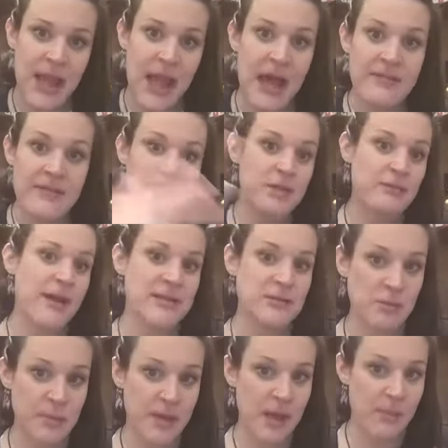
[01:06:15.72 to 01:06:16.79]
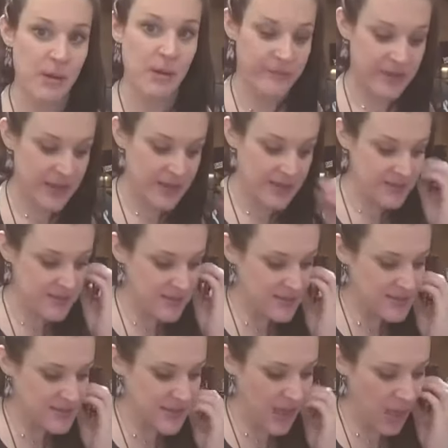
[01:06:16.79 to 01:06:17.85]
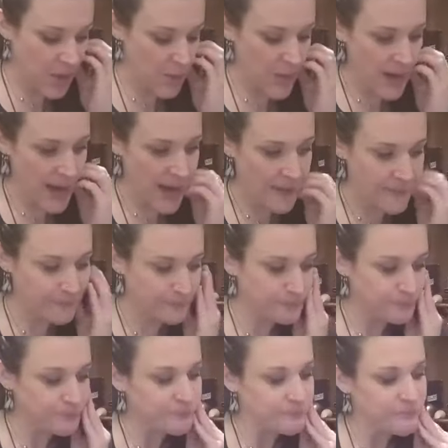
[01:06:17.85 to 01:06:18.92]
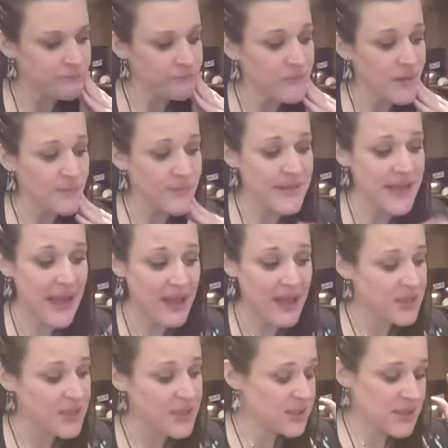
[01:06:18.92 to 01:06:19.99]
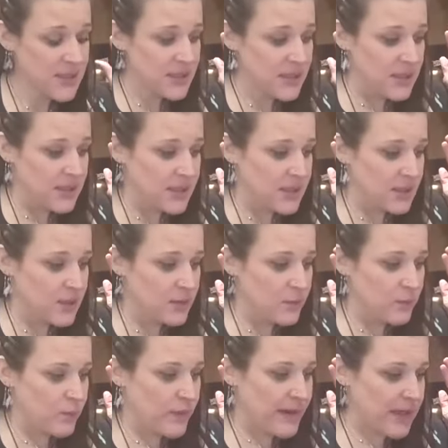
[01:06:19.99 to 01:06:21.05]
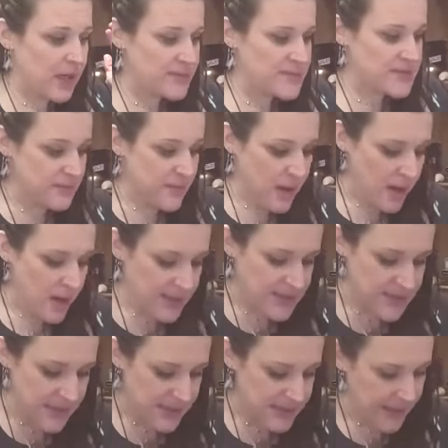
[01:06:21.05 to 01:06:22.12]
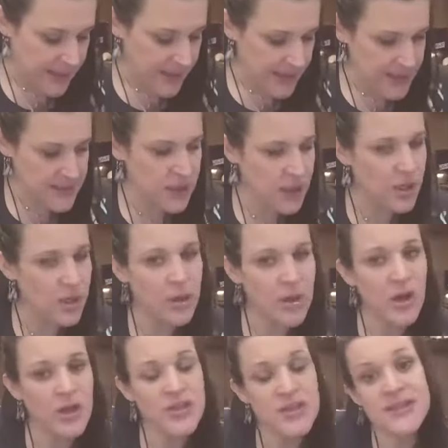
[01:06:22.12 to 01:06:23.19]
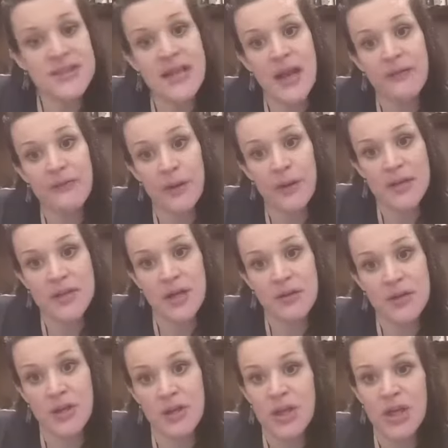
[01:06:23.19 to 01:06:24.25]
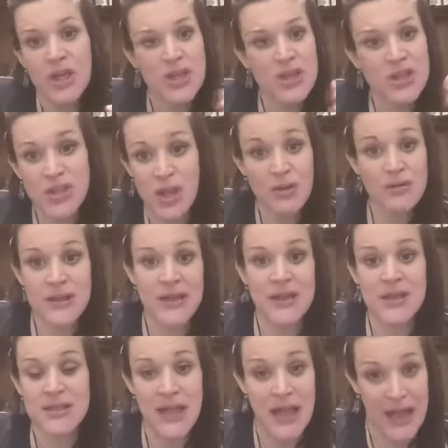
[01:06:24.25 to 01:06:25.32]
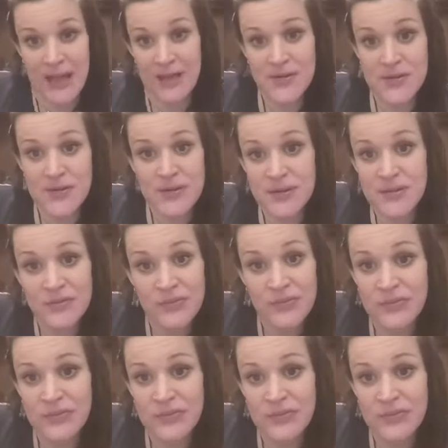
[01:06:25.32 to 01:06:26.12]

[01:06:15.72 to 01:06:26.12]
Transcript: And then the rest will become obvious. So, but yeah, when it comes to marketing, there is, oh God, you see it everywhere, don't you? You don't need ads.